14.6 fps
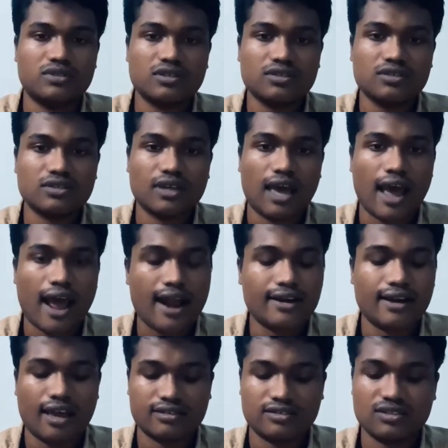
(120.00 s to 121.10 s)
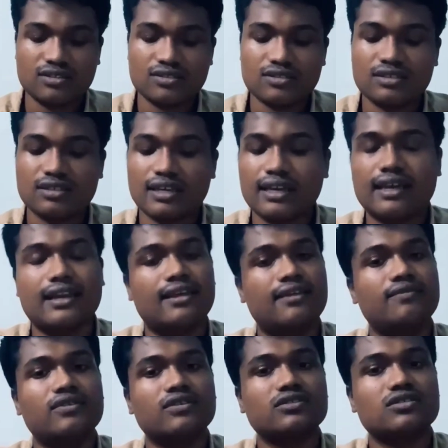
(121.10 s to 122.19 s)
is hand axes,
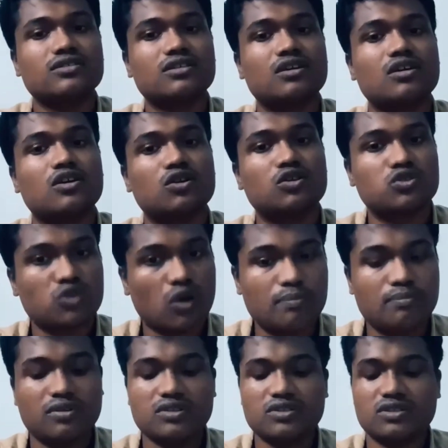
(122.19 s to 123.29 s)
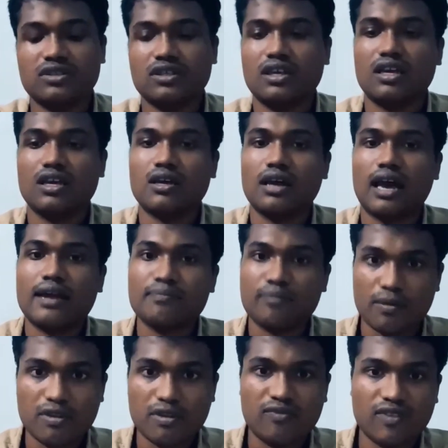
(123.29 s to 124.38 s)
cleavers, choppers and
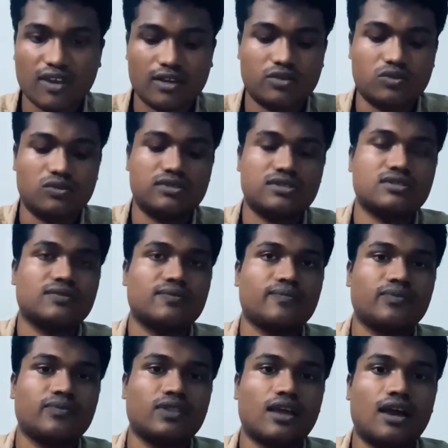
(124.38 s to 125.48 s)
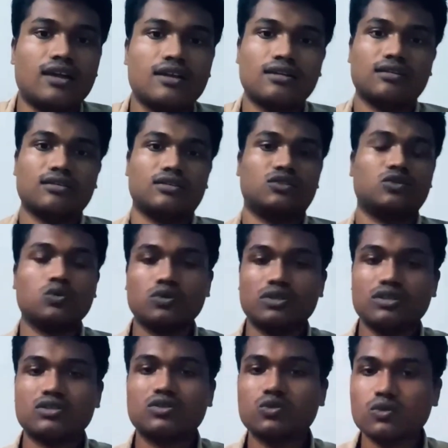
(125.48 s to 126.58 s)
pebble flake tools. And through
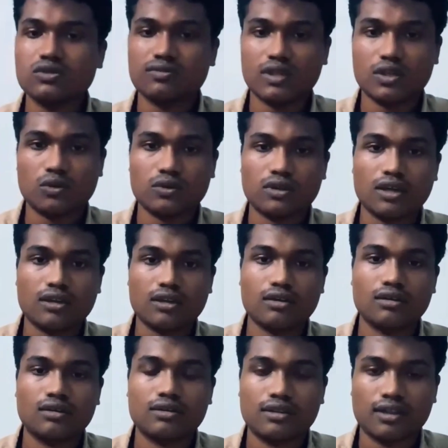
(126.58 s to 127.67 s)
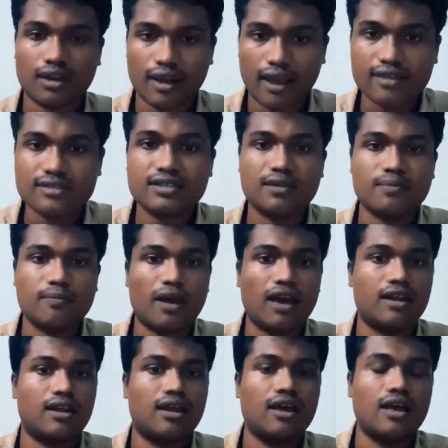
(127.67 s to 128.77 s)
these tools we know that the ancient man
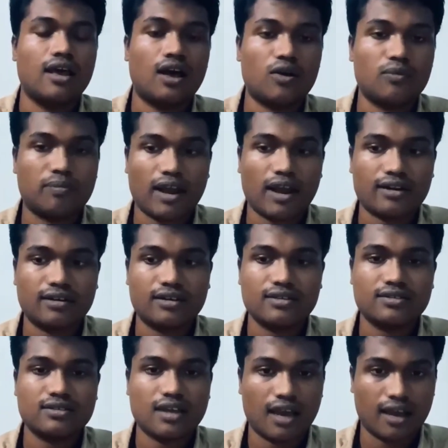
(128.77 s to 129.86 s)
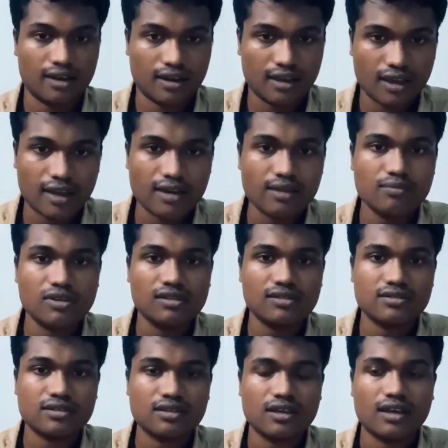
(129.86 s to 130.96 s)
have practiced hunting
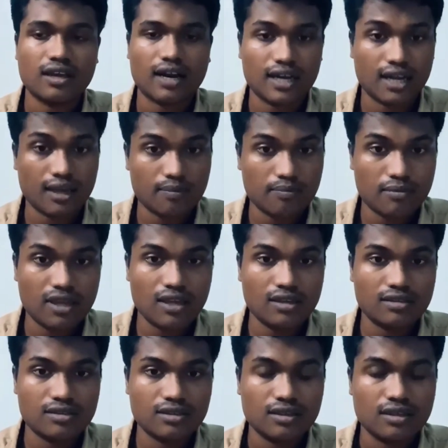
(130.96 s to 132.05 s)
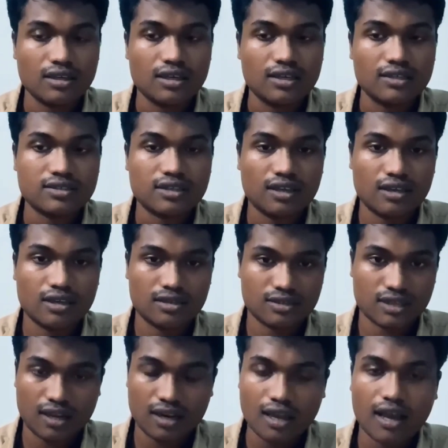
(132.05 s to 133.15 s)
animals, cutting meat,
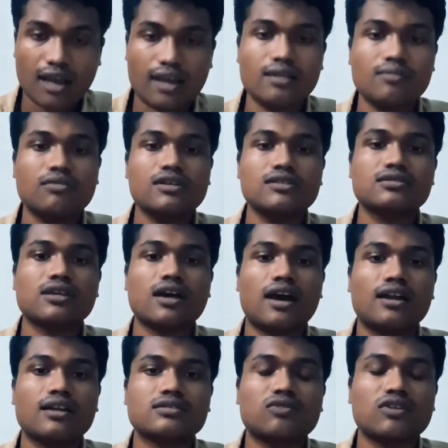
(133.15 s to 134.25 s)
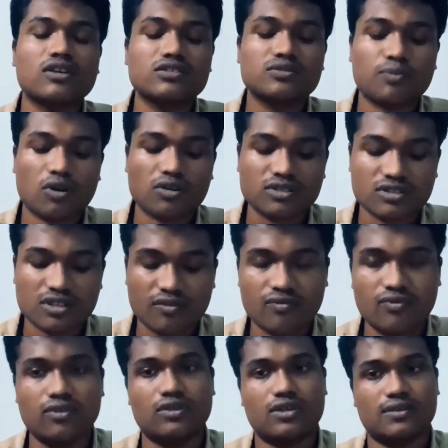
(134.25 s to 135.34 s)
skinning animals and as well as processing
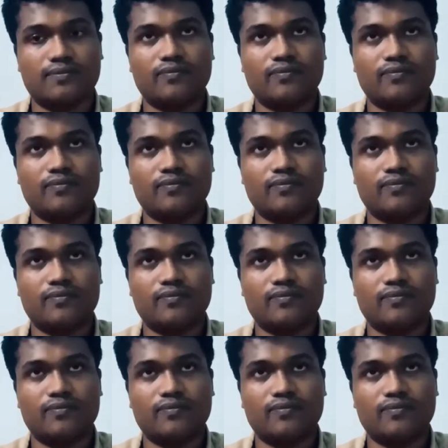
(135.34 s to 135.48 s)
food.